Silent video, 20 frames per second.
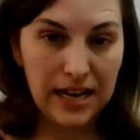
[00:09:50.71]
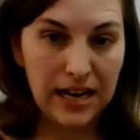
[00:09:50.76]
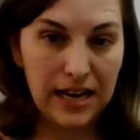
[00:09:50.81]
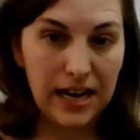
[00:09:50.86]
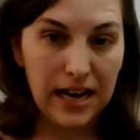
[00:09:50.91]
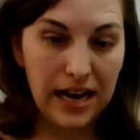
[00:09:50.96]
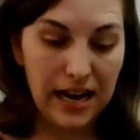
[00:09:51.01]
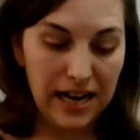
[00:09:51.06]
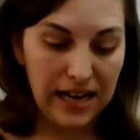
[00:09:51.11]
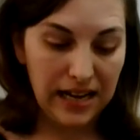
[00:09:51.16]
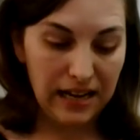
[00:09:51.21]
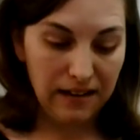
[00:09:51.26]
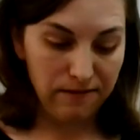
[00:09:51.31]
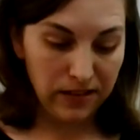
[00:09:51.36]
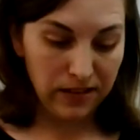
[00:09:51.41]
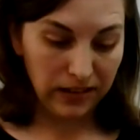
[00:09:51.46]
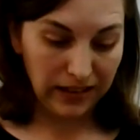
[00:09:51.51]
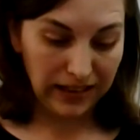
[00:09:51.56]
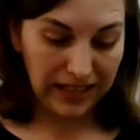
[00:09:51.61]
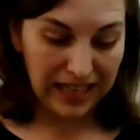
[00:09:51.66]
Uh, if
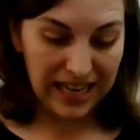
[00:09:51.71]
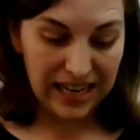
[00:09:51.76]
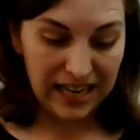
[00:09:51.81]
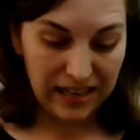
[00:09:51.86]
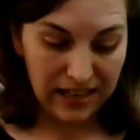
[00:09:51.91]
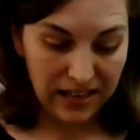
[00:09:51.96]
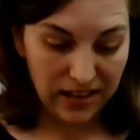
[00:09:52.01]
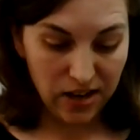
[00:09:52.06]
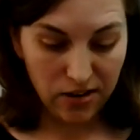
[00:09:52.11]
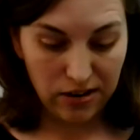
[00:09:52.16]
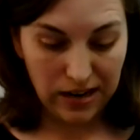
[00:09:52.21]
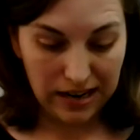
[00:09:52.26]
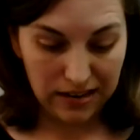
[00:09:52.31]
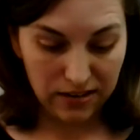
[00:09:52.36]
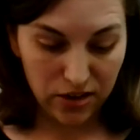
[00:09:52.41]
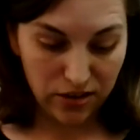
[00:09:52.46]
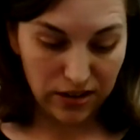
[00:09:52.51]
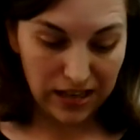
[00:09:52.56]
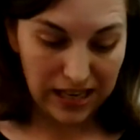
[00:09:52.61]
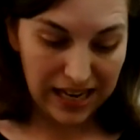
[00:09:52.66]
you lead, go down
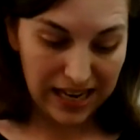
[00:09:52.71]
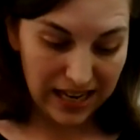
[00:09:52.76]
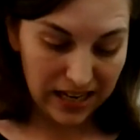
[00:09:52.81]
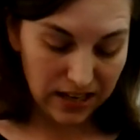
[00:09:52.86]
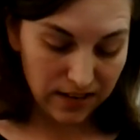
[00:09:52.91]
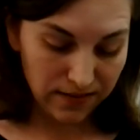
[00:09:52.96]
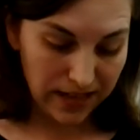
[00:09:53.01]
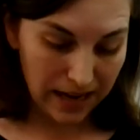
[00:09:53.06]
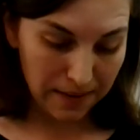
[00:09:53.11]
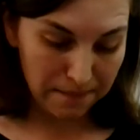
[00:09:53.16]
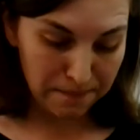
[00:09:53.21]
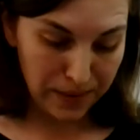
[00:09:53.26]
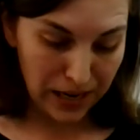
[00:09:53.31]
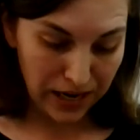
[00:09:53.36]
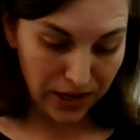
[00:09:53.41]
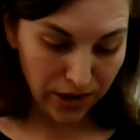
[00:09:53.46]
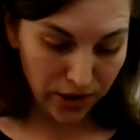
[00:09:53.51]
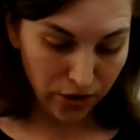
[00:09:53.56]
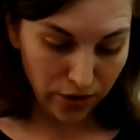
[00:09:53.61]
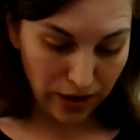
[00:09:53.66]
to the end of that
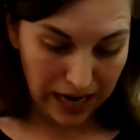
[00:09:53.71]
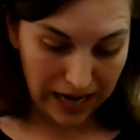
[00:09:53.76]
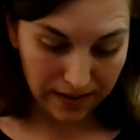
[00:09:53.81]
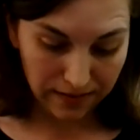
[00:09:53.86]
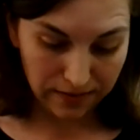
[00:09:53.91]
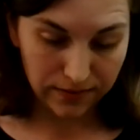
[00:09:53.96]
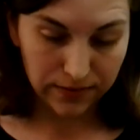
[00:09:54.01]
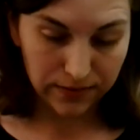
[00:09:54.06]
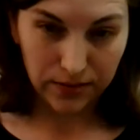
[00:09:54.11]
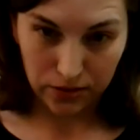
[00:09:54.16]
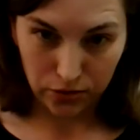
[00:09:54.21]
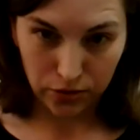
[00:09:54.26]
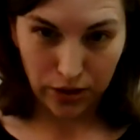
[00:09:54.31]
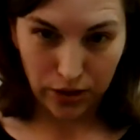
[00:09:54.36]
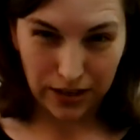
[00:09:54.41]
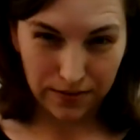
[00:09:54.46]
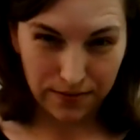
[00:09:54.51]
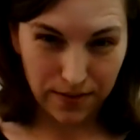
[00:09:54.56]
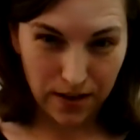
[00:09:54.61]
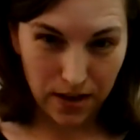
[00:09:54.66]
paragraph.
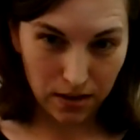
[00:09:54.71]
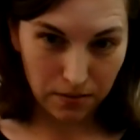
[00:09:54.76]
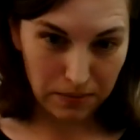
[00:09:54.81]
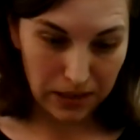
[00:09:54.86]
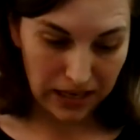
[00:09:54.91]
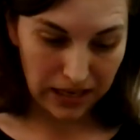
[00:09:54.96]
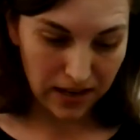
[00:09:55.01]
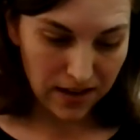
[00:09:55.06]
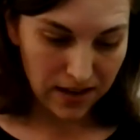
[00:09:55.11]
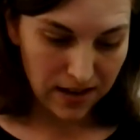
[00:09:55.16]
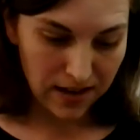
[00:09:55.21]
Try to follow me.